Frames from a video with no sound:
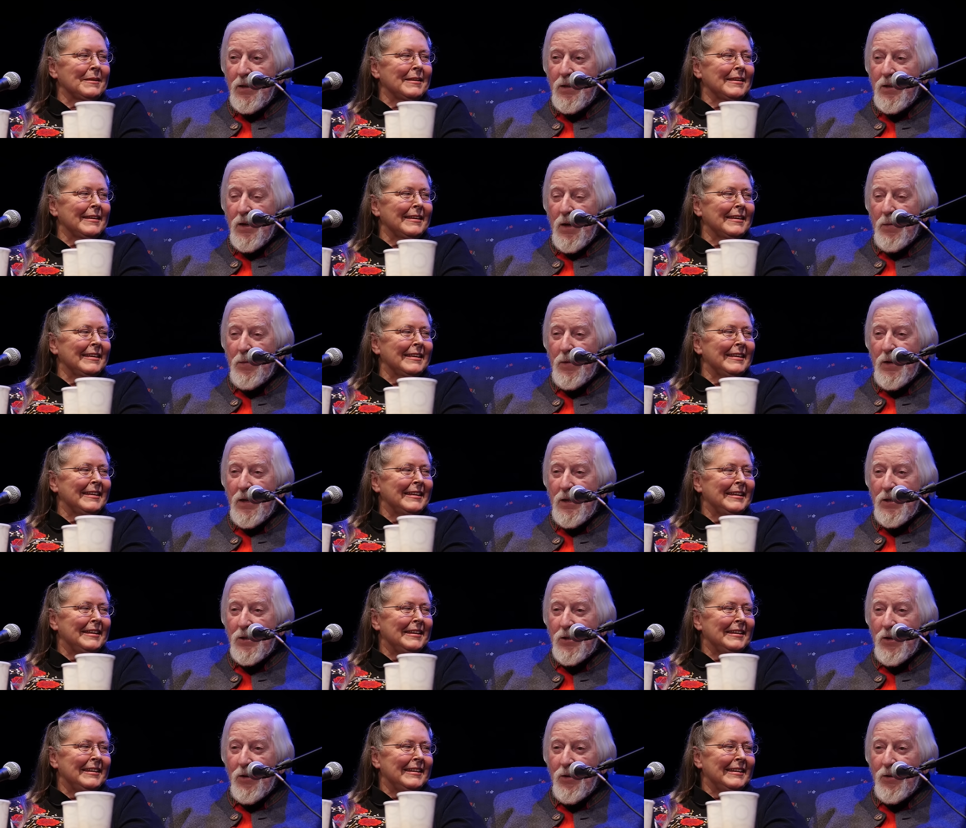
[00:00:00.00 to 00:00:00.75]

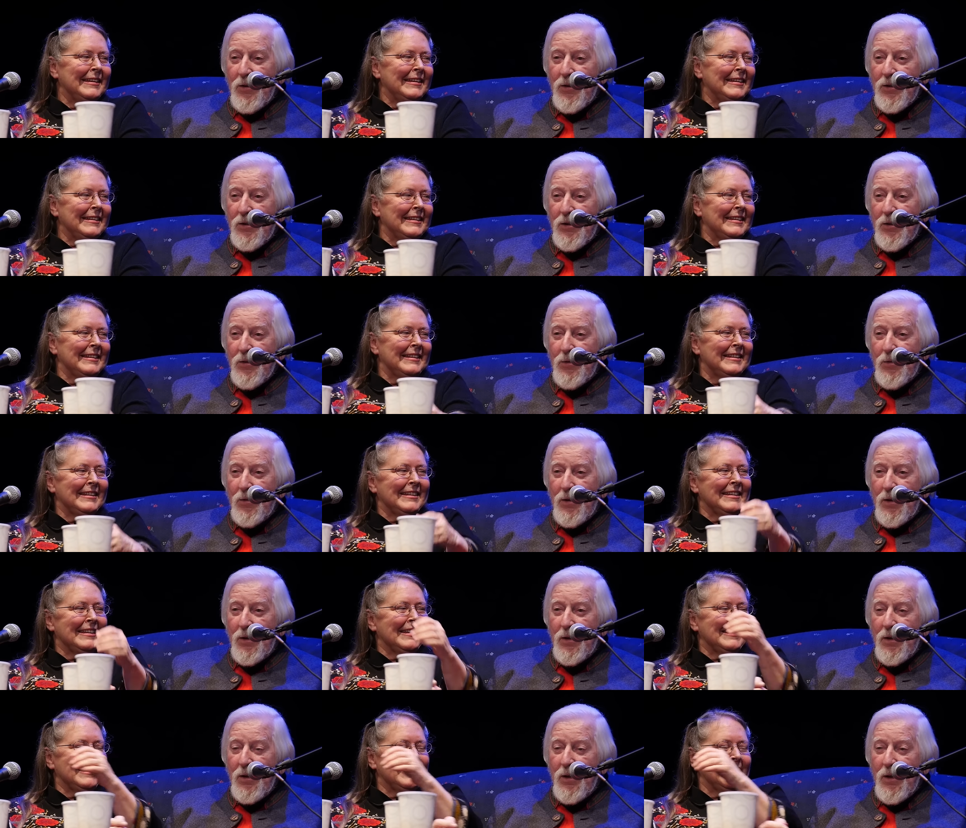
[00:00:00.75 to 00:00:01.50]
Speaker 1: Japanese girls who
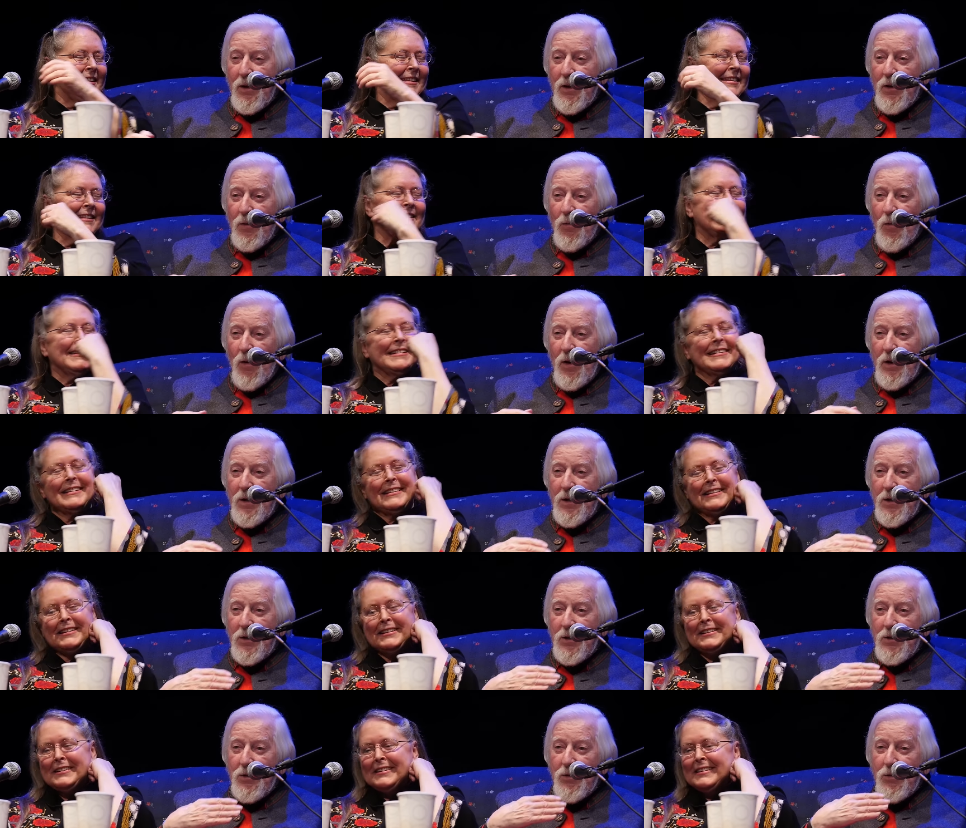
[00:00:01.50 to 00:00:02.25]
were
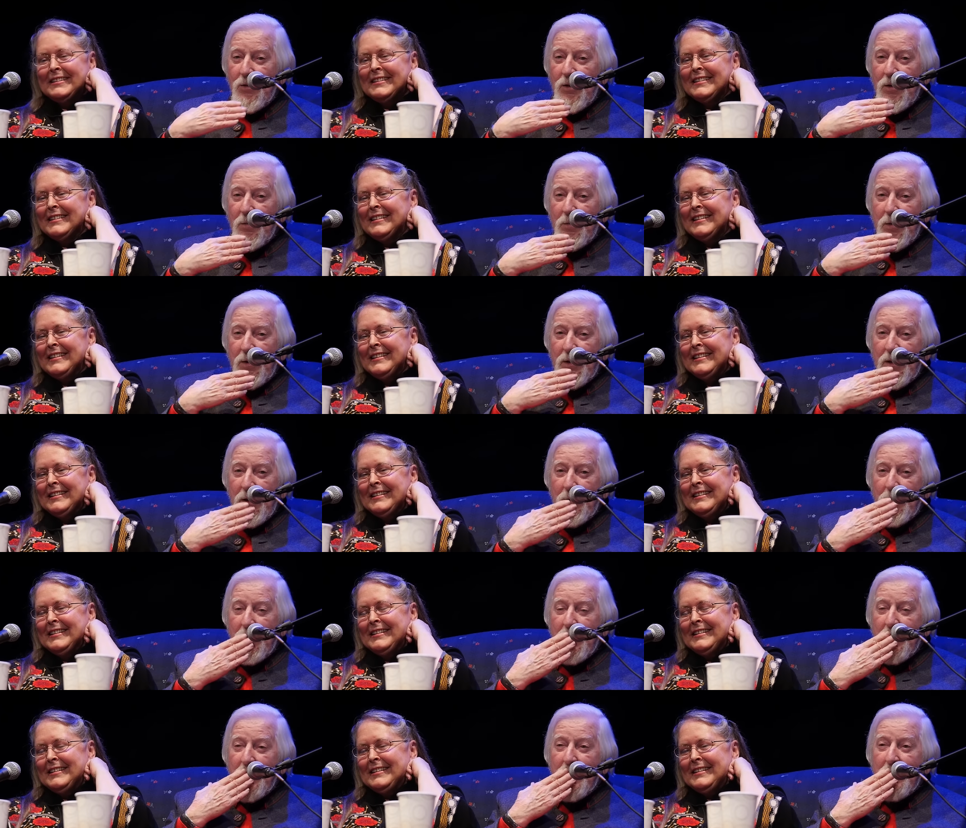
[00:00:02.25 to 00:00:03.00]
wanting to do it, but
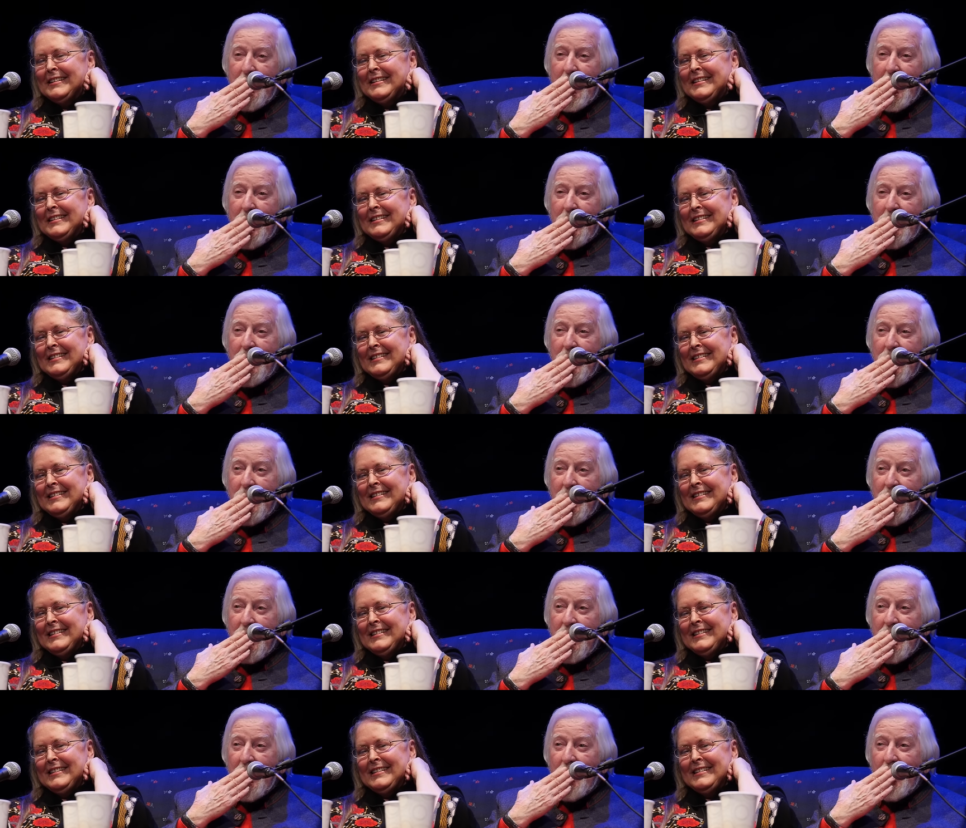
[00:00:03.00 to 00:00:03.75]
they were like
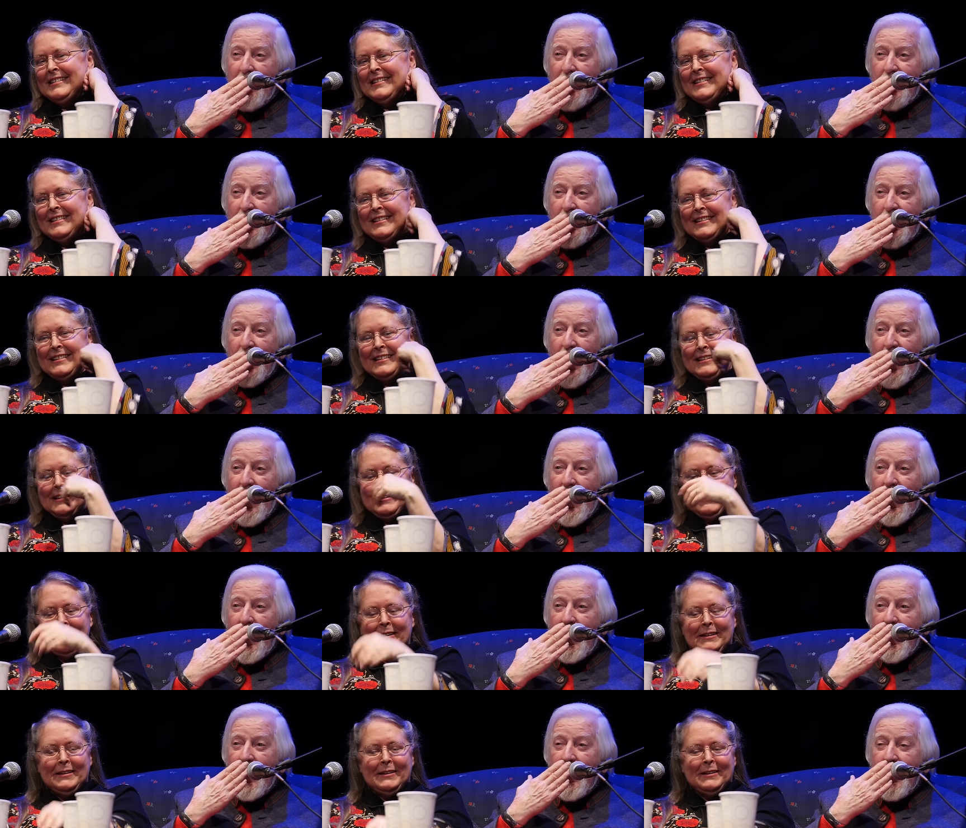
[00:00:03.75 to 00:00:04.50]
they're very
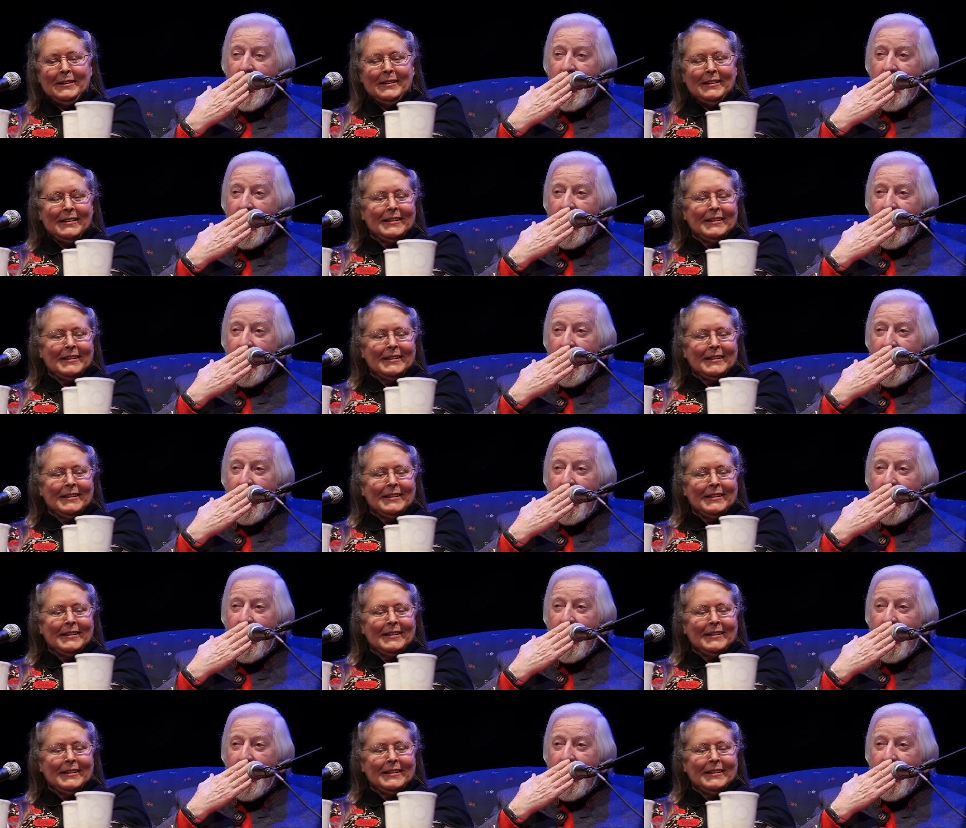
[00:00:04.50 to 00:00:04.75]
shy.